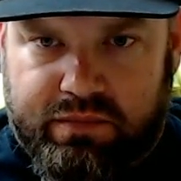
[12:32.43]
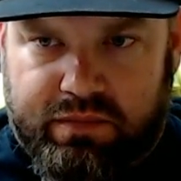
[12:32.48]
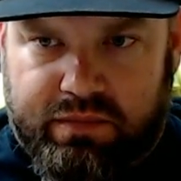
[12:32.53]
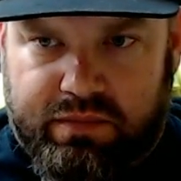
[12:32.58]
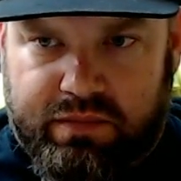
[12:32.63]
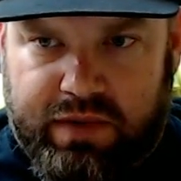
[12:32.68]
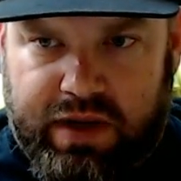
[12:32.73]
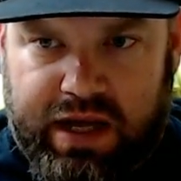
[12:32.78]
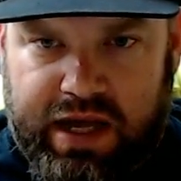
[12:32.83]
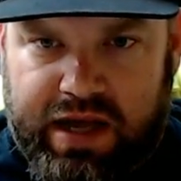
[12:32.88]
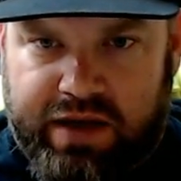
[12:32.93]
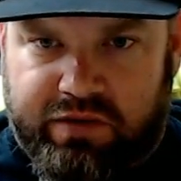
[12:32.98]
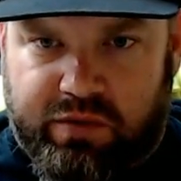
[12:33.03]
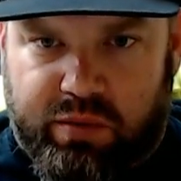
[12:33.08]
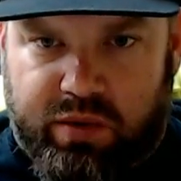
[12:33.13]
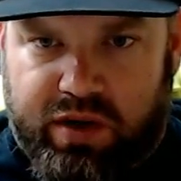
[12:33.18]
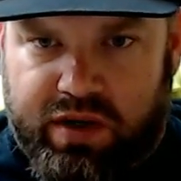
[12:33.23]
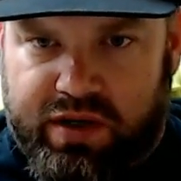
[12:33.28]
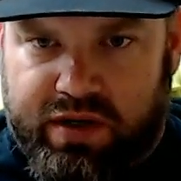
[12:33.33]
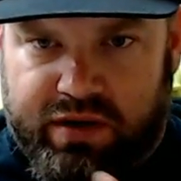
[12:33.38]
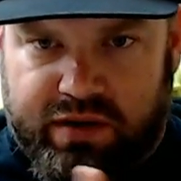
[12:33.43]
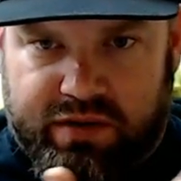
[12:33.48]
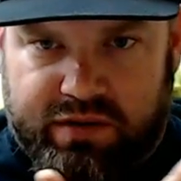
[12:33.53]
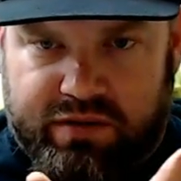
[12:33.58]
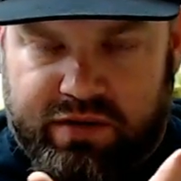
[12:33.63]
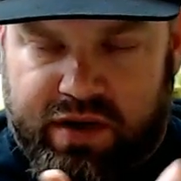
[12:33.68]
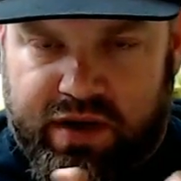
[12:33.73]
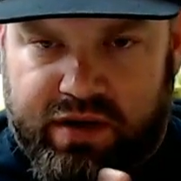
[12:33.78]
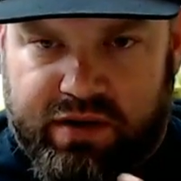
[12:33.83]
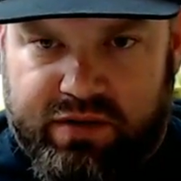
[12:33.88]
I have them on here
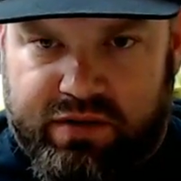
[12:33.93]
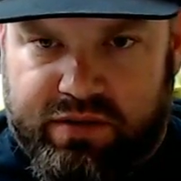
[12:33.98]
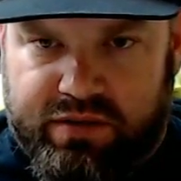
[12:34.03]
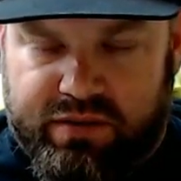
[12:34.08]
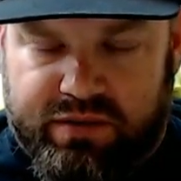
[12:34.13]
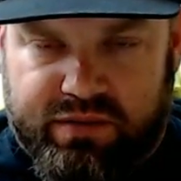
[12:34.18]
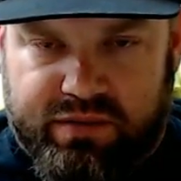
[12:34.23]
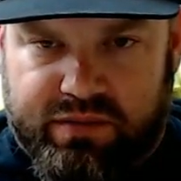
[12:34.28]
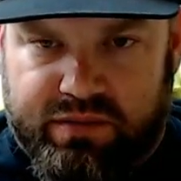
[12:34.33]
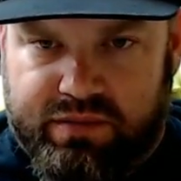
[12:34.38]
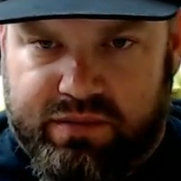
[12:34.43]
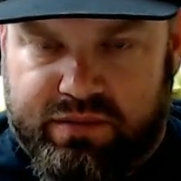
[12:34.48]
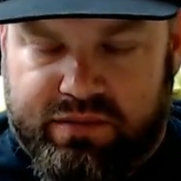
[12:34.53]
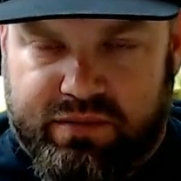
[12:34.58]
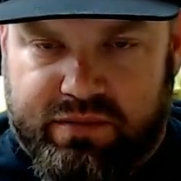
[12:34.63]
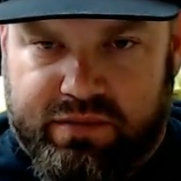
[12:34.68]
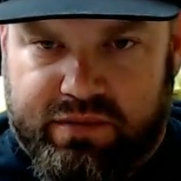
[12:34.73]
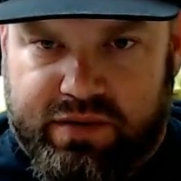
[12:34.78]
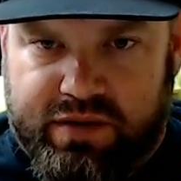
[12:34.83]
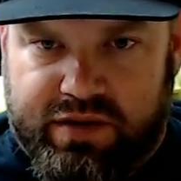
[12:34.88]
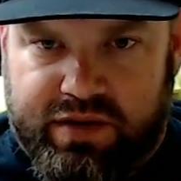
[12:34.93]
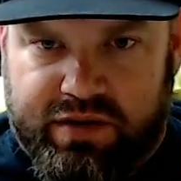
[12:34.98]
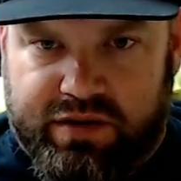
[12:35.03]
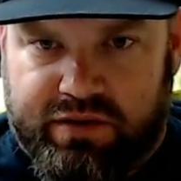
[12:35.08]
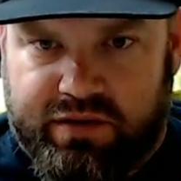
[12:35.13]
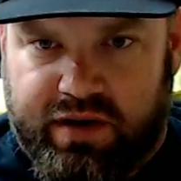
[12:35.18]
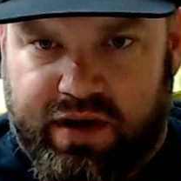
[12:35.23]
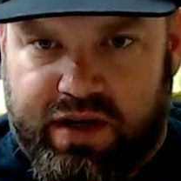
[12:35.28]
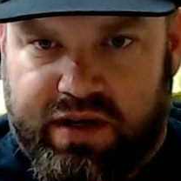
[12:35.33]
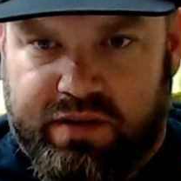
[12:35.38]
trying to
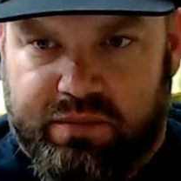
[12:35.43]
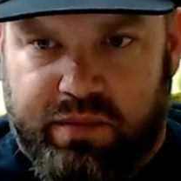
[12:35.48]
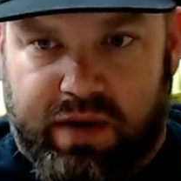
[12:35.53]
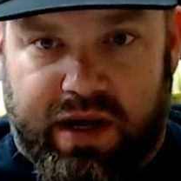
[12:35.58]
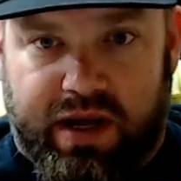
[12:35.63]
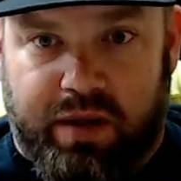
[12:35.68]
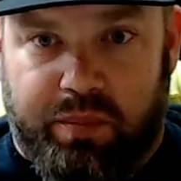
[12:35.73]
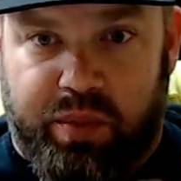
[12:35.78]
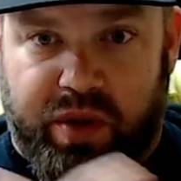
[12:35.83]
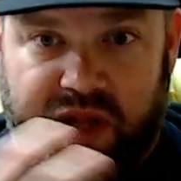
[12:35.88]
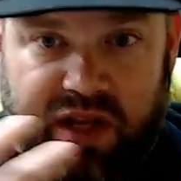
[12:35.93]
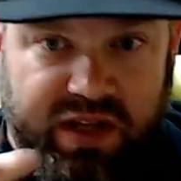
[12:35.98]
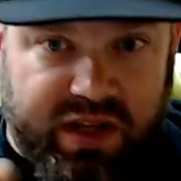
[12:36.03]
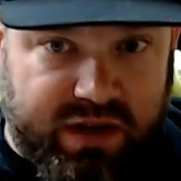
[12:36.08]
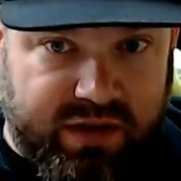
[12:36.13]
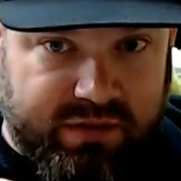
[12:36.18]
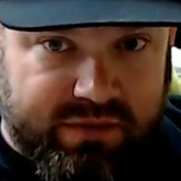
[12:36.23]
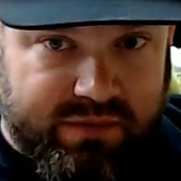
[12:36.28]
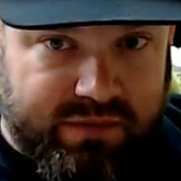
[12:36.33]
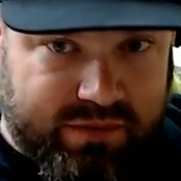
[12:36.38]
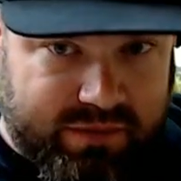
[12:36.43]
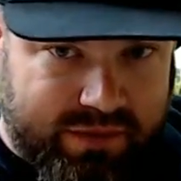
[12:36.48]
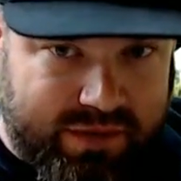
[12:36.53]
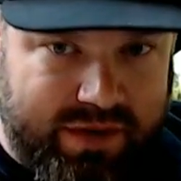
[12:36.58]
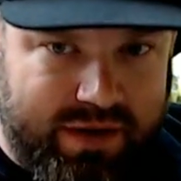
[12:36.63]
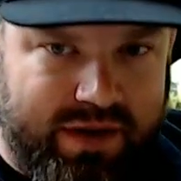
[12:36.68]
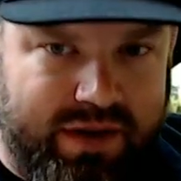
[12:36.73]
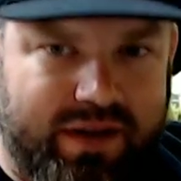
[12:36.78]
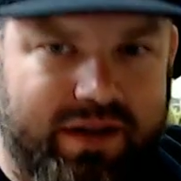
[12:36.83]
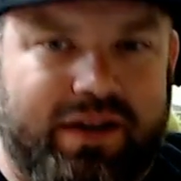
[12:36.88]
discredit my opinion,
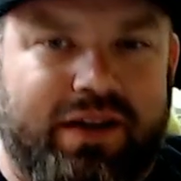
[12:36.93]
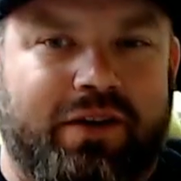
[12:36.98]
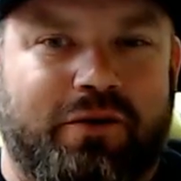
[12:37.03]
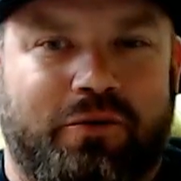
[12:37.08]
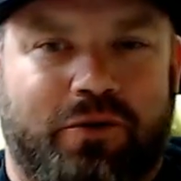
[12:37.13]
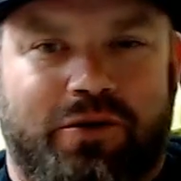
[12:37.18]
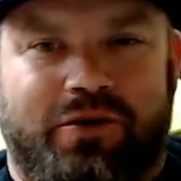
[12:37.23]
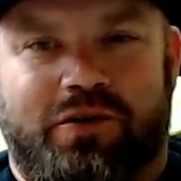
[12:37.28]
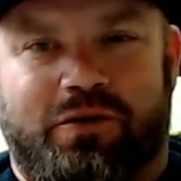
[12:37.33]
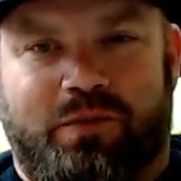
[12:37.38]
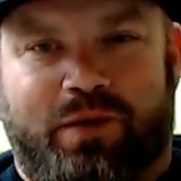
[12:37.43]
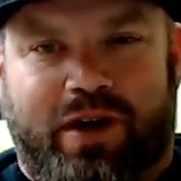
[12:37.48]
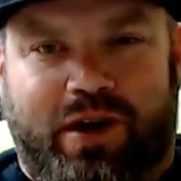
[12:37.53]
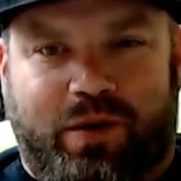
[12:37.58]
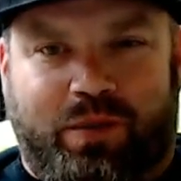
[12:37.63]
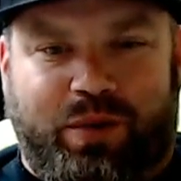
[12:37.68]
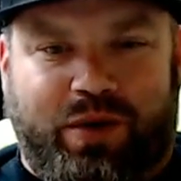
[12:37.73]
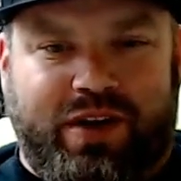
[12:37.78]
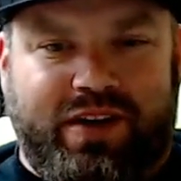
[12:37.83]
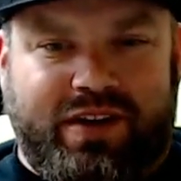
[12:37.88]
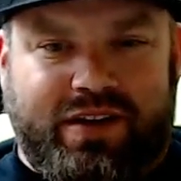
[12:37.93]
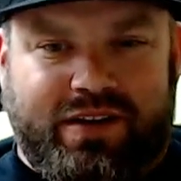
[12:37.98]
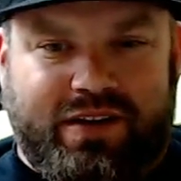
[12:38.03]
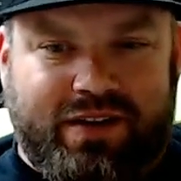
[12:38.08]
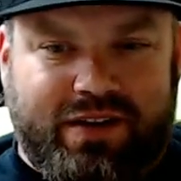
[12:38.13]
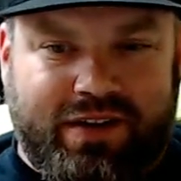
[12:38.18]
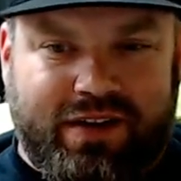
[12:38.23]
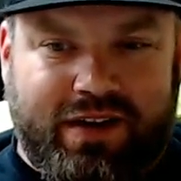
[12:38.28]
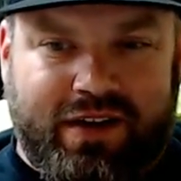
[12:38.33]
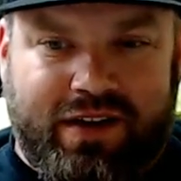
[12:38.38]
which is my opinion,
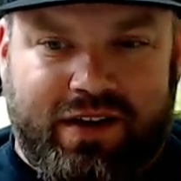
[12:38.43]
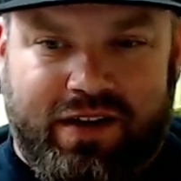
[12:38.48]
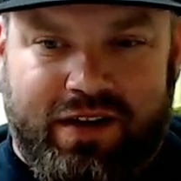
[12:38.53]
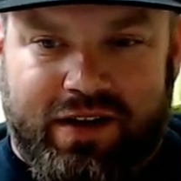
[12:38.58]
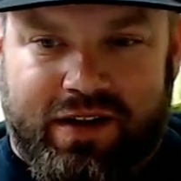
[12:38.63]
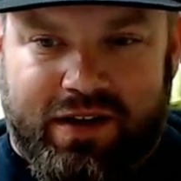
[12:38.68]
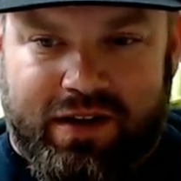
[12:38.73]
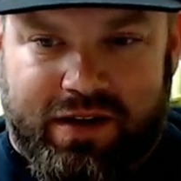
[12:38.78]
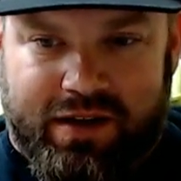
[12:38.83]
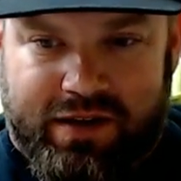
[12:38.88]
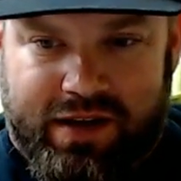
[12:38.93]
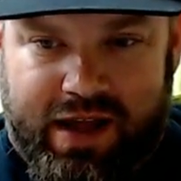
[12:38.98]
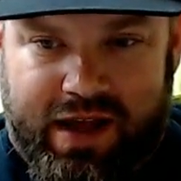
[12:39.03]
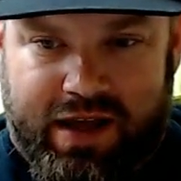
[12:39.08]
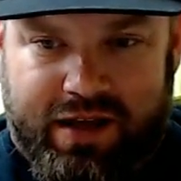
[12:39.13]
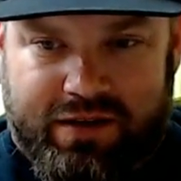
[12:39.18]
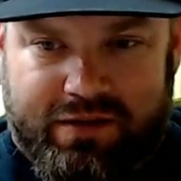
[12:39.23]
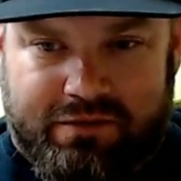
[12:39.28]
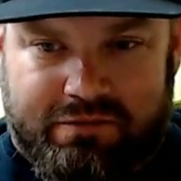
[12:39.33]
and that